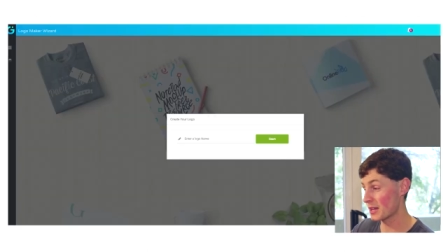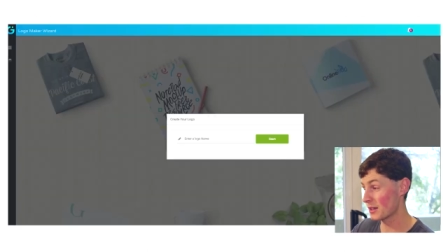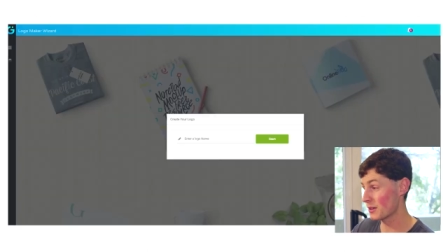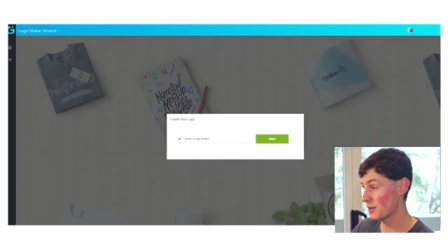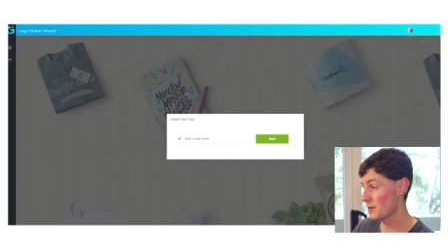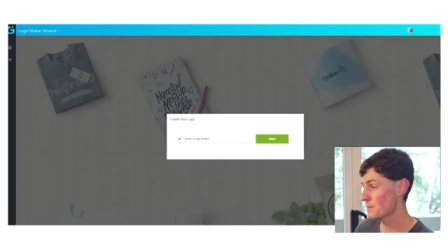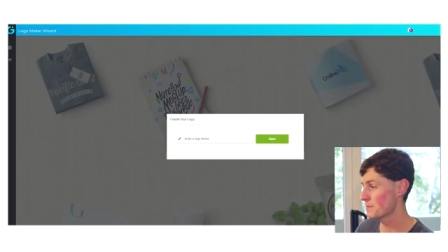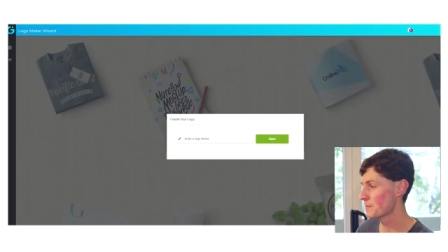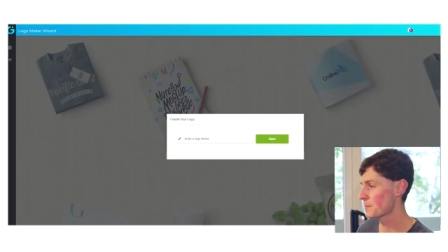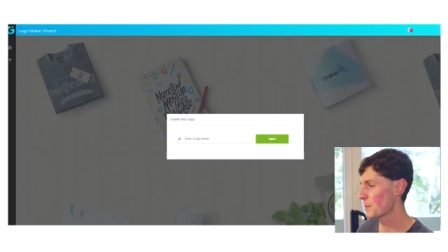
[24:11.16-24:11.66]

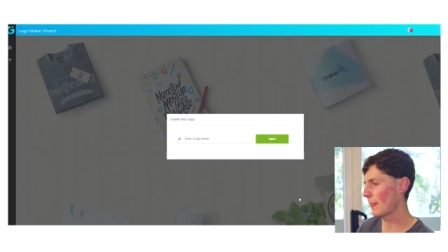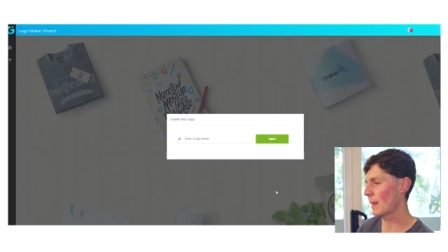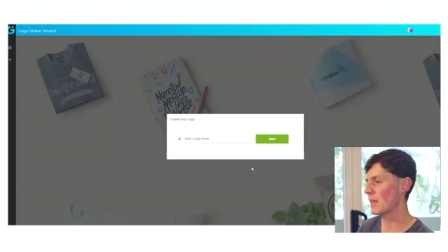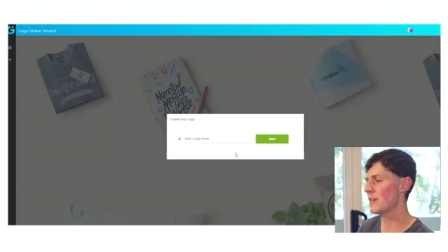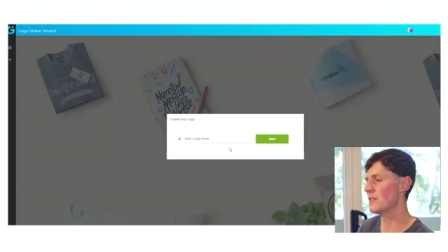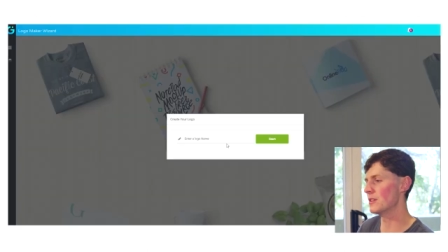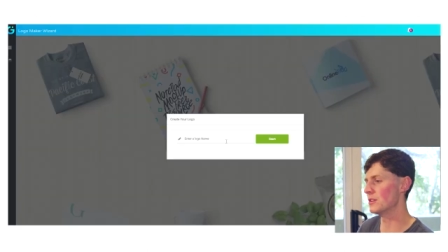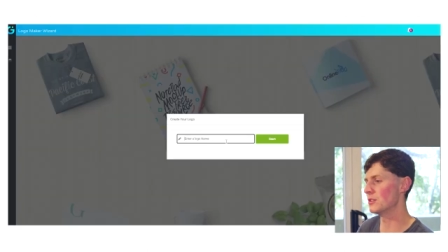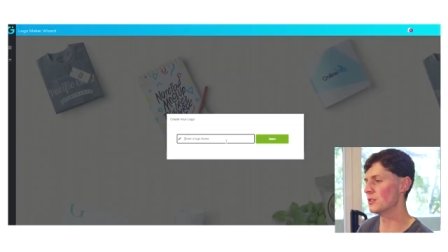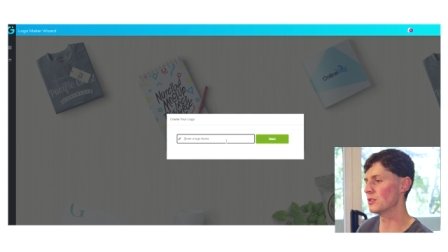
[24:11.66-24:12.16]
Maker,
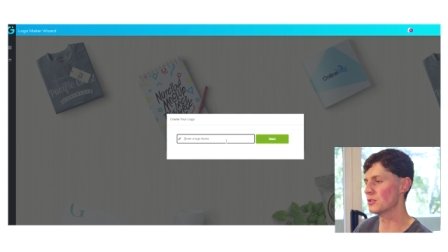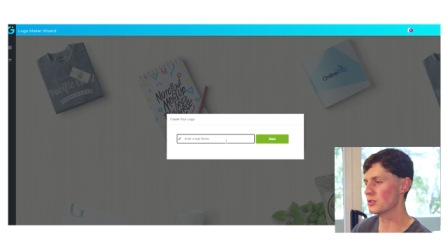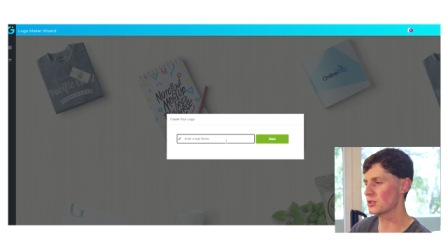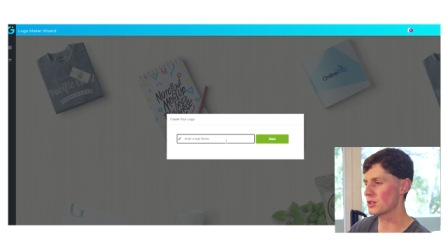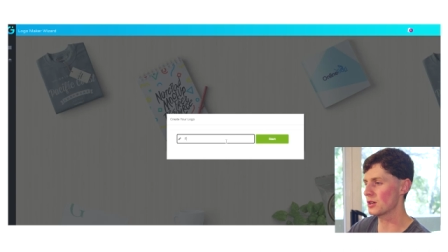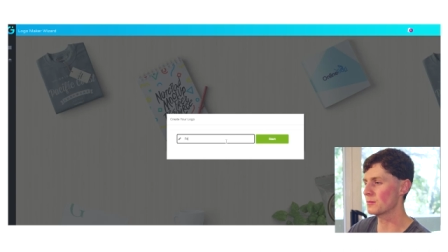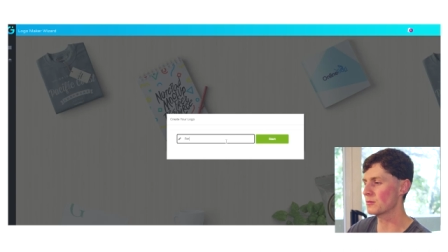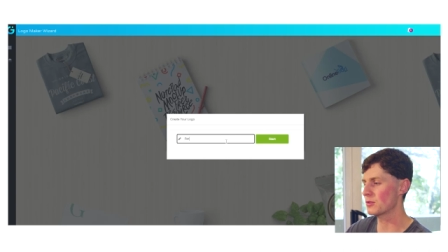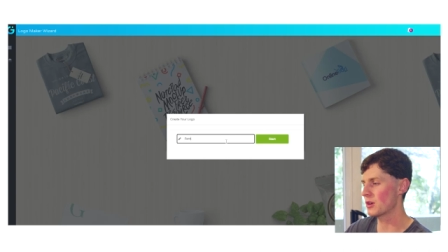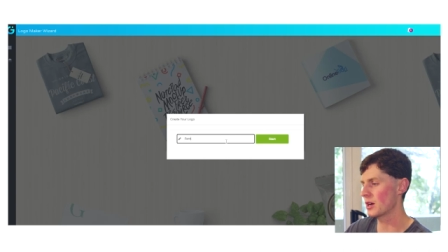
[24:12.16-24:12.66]
and then you can
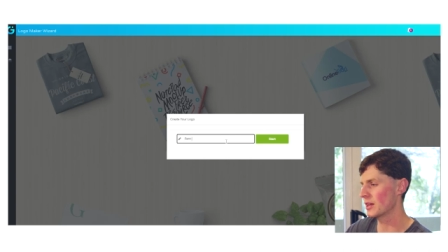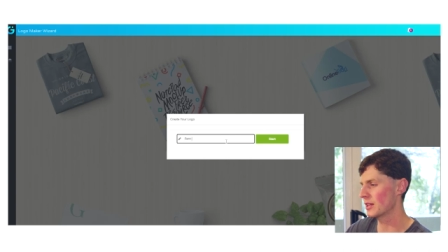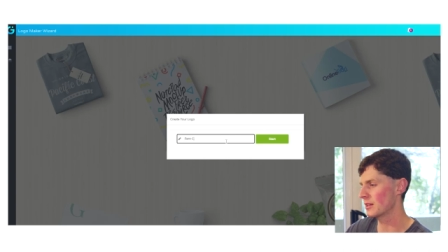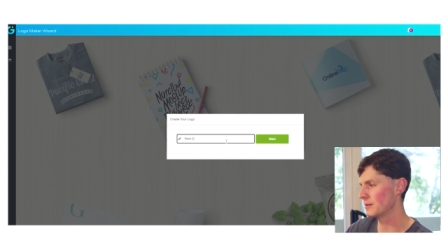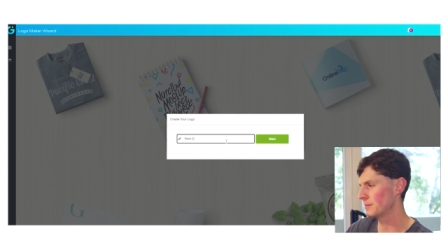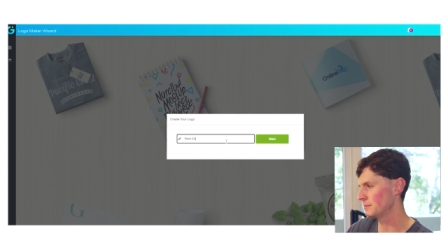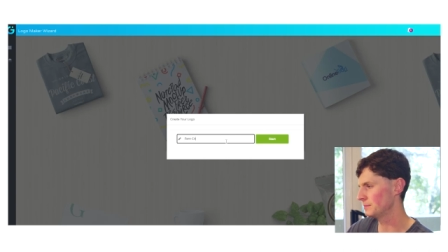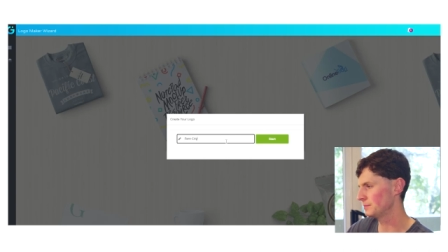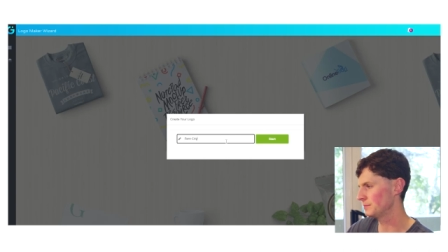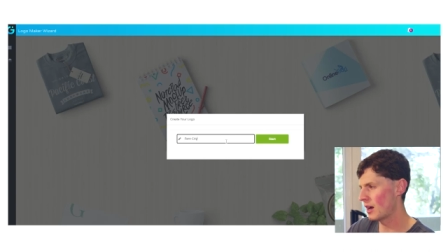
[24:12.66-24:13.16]
jump right
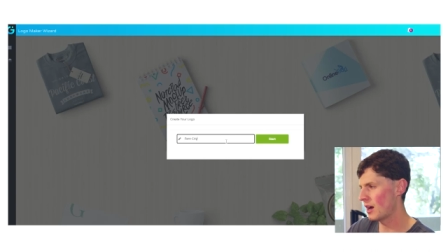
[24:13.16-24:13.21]
in.